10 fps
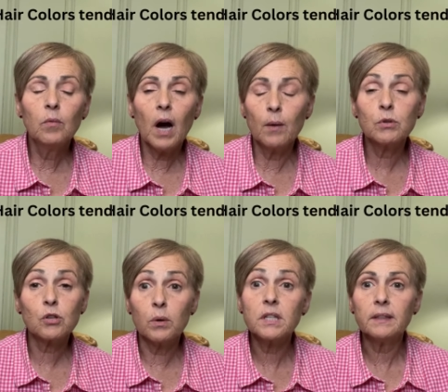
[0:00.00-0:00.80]
I was
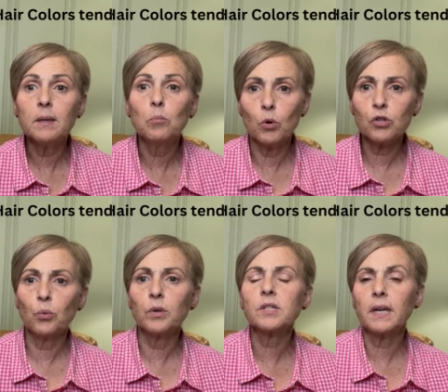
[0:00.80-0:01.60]
going to lean more
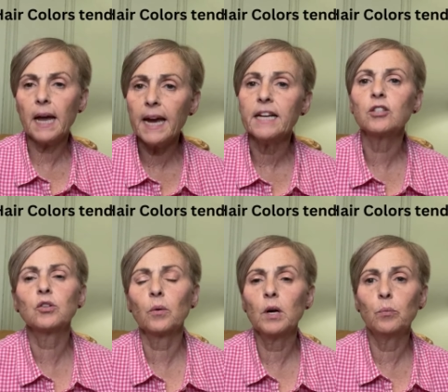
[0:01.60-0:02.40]
towards an eight.
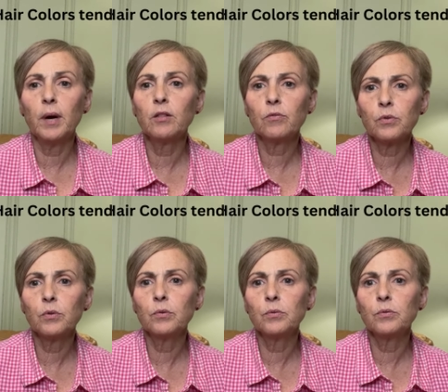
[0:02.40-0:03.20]
So I went
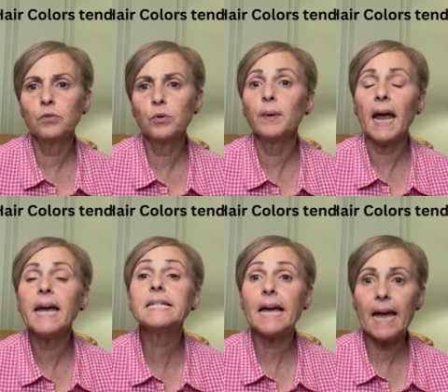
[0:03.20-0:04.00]
through to an
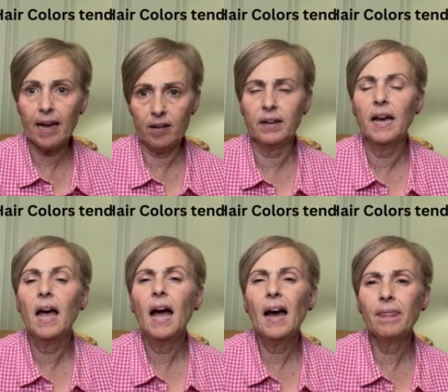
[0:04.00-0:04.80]
8N
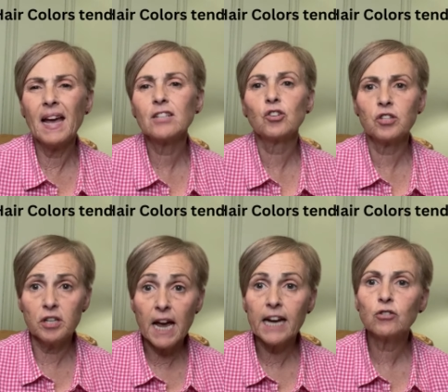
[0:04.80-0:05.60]
and that's just a
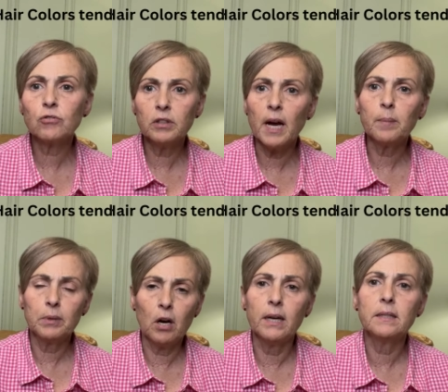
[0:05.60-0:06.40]
natural light
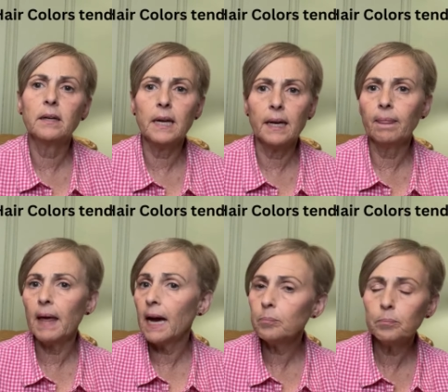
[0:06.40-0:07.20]
blonde. Again,
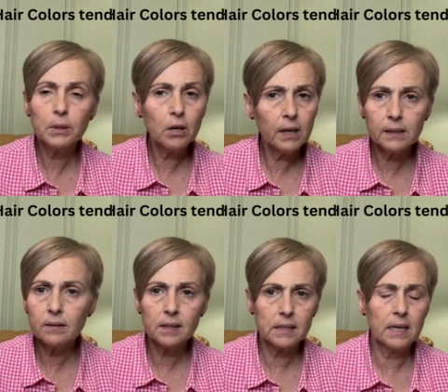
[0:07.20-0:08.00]
that blonde
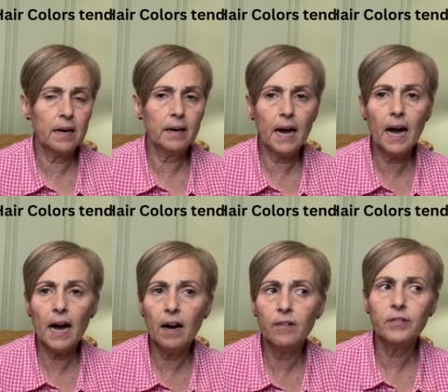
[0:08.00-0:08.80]
does not
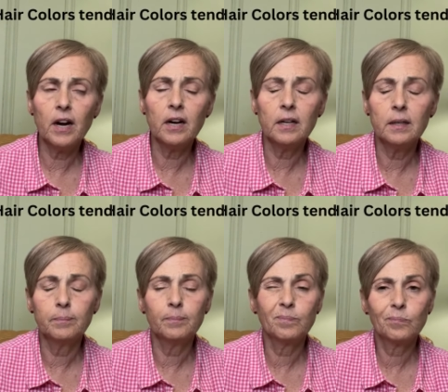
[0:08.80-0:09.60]
have, um,